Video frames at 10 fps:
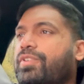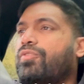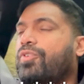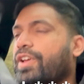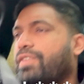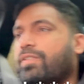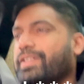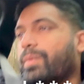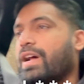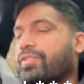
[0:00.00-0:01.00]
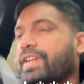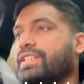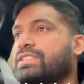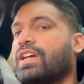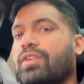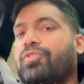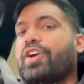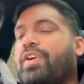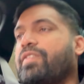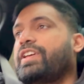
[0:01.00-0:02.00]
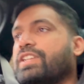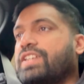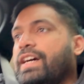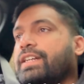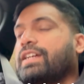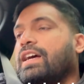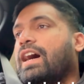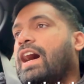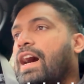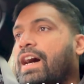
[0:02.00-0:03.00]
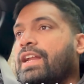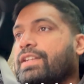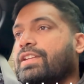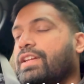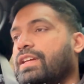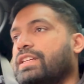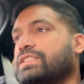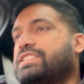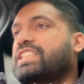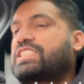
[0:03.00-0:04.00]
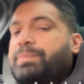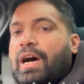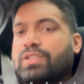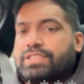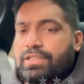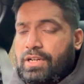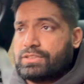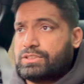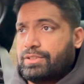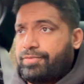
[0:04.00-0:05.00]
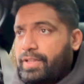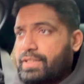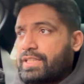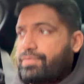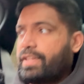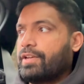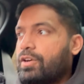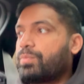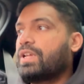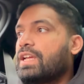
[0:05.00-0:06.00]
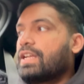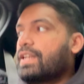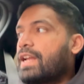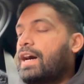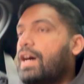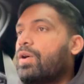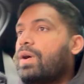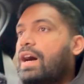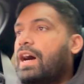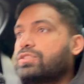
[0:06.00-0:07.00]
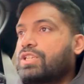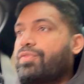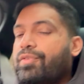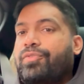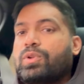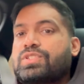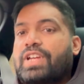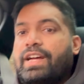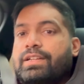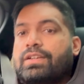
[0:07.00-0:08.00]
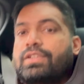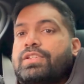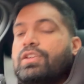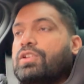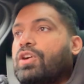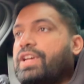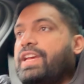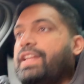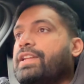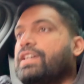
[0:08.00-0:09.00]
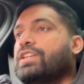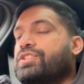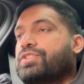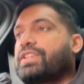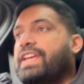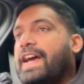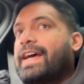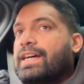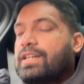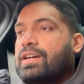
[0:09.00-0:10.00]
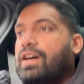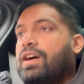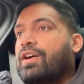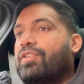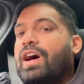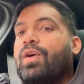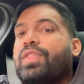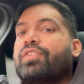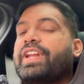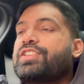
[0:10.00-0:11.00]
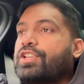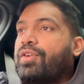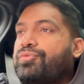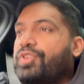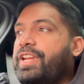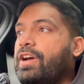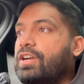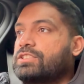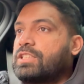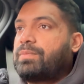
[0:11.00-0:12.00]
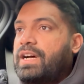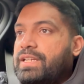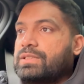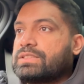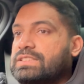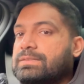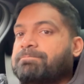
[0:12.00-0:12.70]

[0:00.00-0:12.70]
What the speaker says: 45 litre, whatever it is, 45 litre tank, and £60 it costs to fill this thing up. Now, out of the full tank, you're looking to get around the region of 300 miles.